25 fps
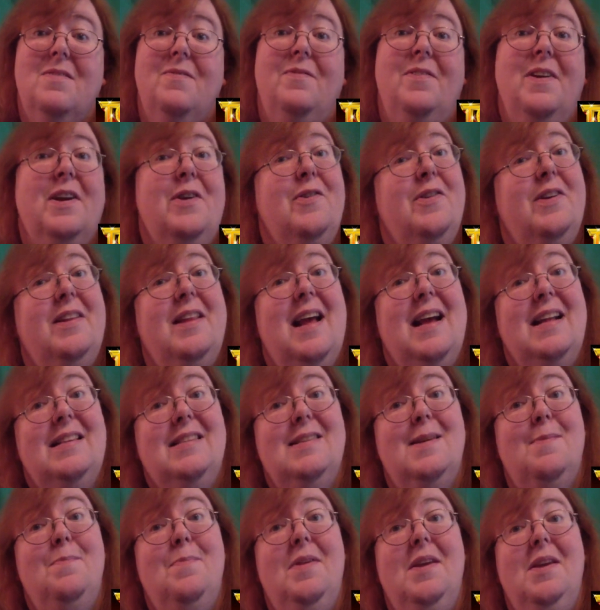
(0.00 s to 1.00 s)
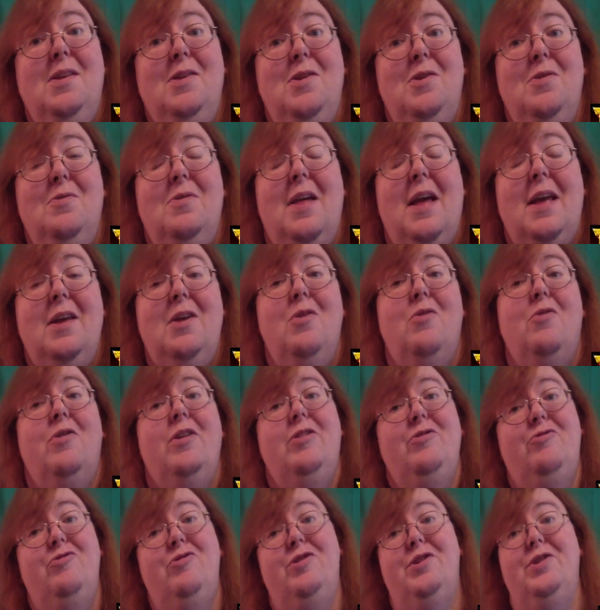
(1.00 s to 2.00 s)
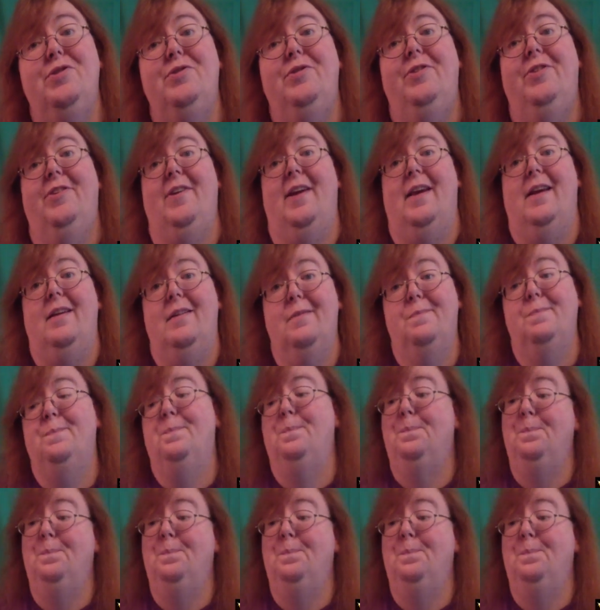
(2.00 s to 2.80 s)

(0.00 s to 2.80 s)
figuring that's something new that you're introducing.